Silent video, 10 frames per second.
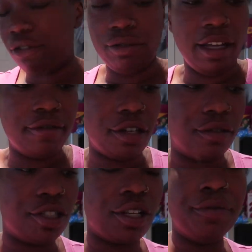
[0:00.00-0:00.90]
food left
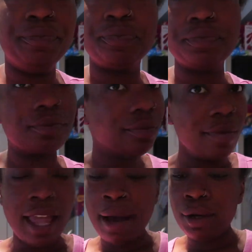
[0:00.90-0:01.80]
over, so
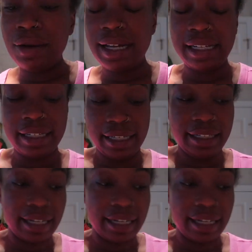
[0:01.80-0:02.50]
I'm gonna go ahead and eat.